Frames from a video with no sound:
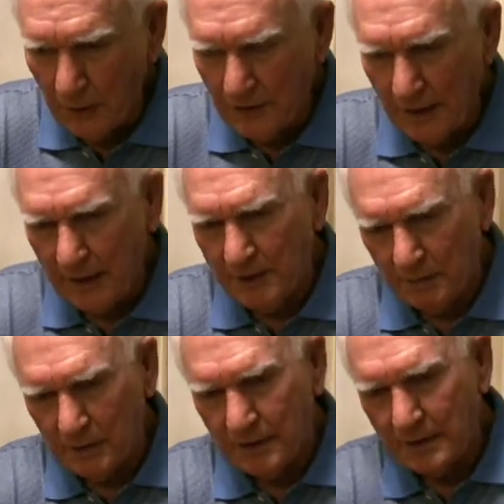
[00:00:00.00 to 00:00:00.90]
both legs
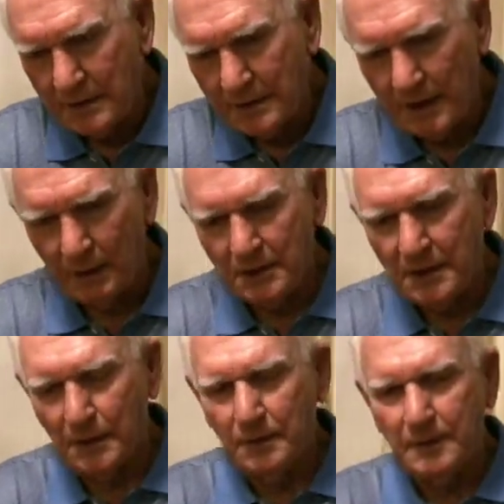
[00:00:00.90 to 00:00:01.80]
broken, I was
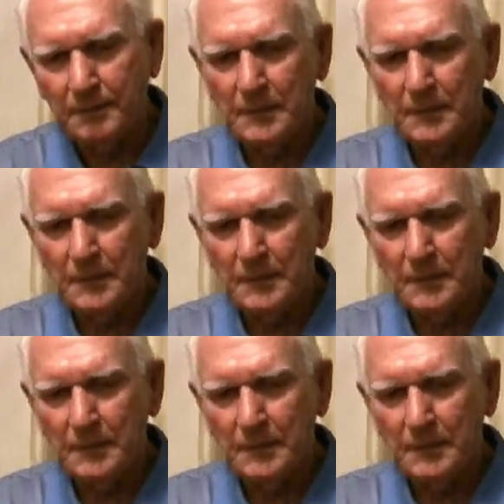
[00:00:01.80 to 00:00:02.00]
told.